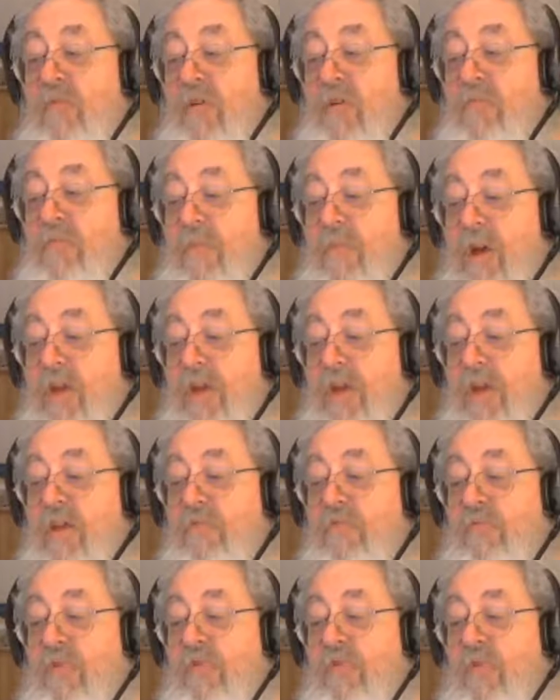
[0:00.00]
in my
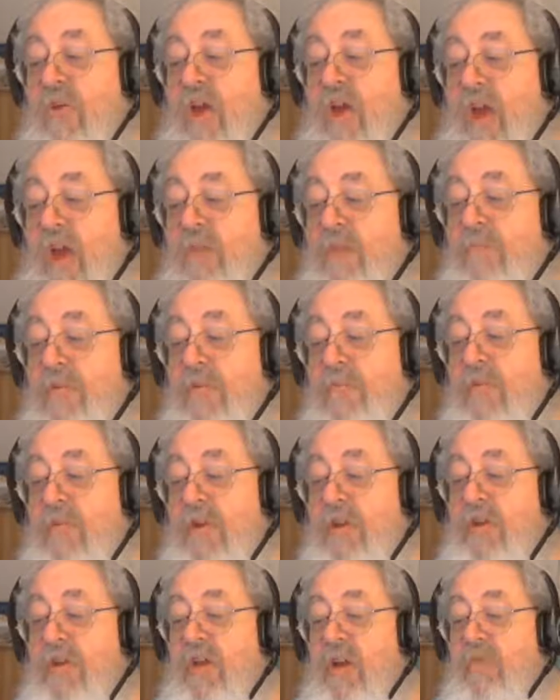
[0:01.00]
case, what will happen many
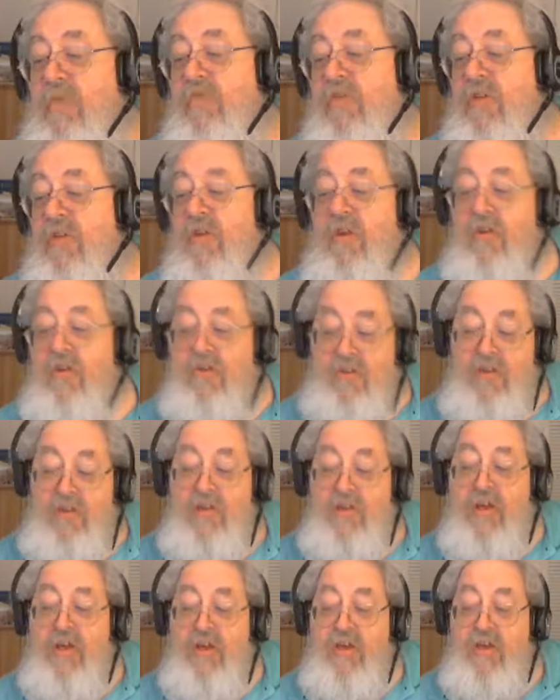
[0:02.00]
times, and it's
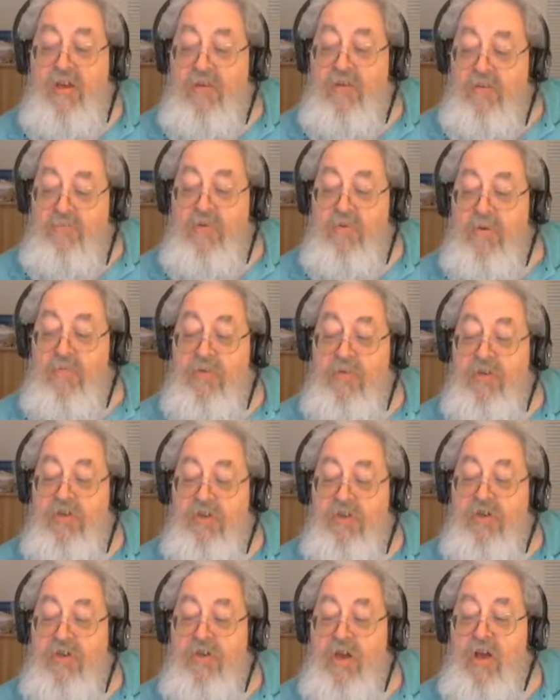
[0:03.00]
like pretty
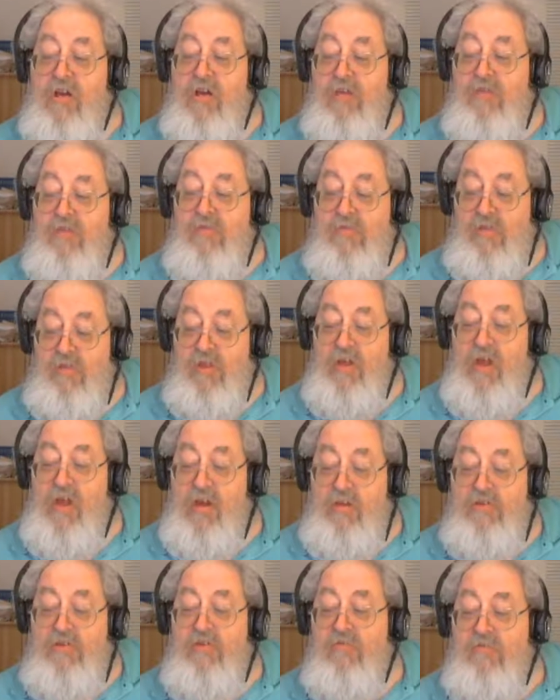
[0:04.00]
much how
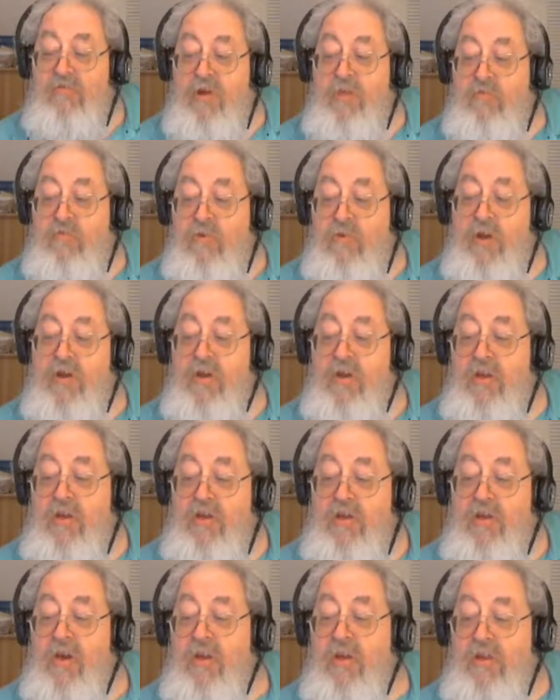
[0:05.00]
I described writing
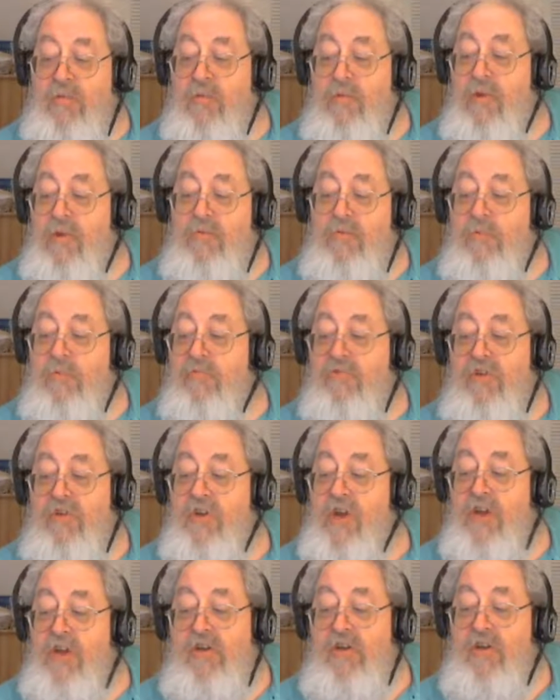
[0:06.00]
The Man from
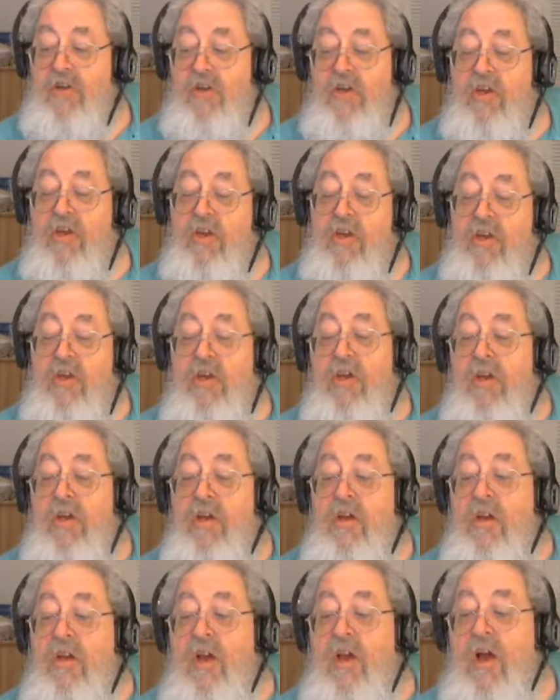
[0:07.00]
Schenectady,
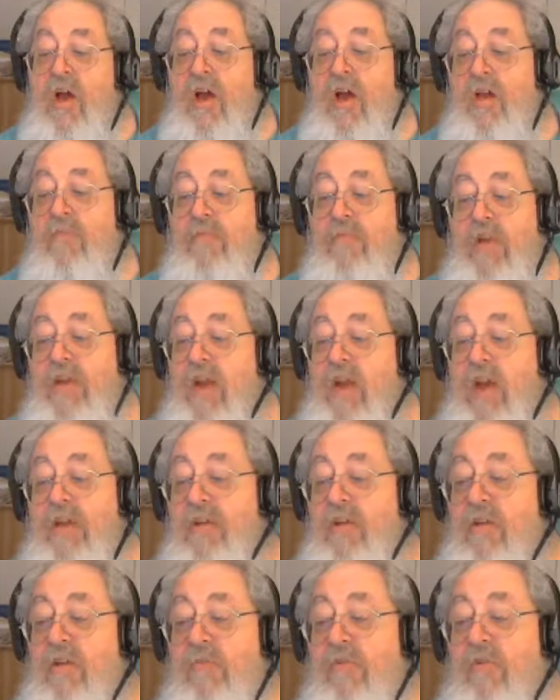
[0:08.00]
an
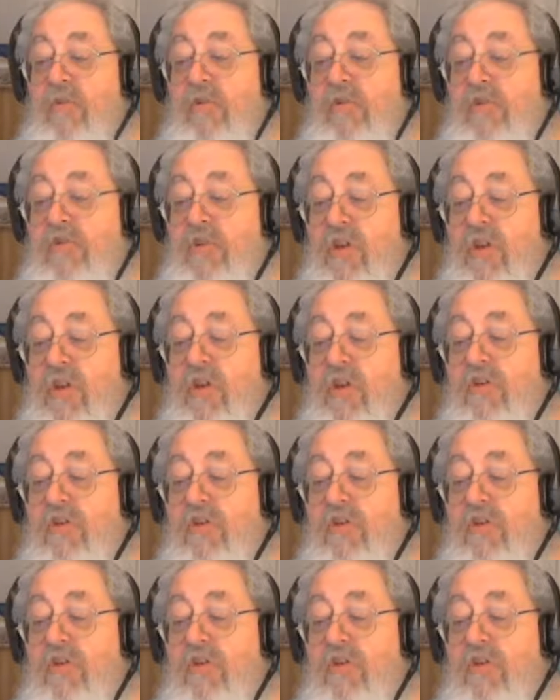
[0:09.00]
idea for a scene